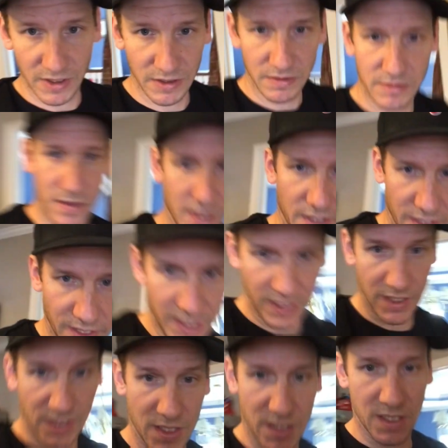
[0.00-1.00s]
it. And
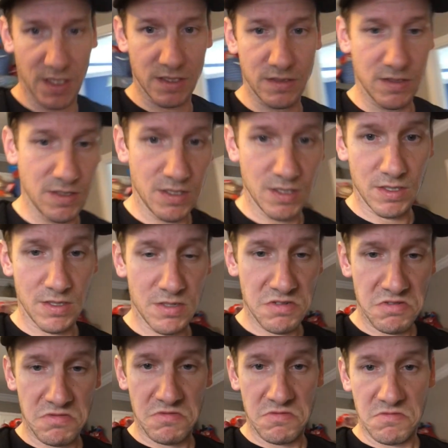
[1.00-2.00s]
then
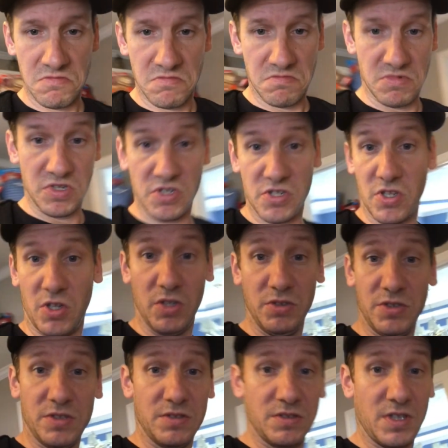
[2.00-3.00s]
you just
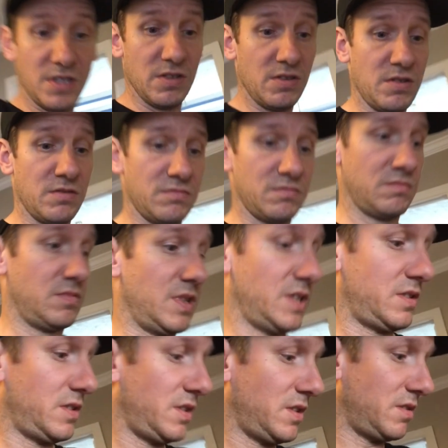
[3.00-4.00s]
close it and turn it on.
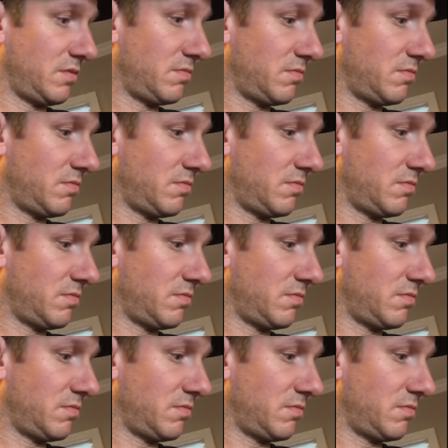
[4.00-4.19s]
That's it.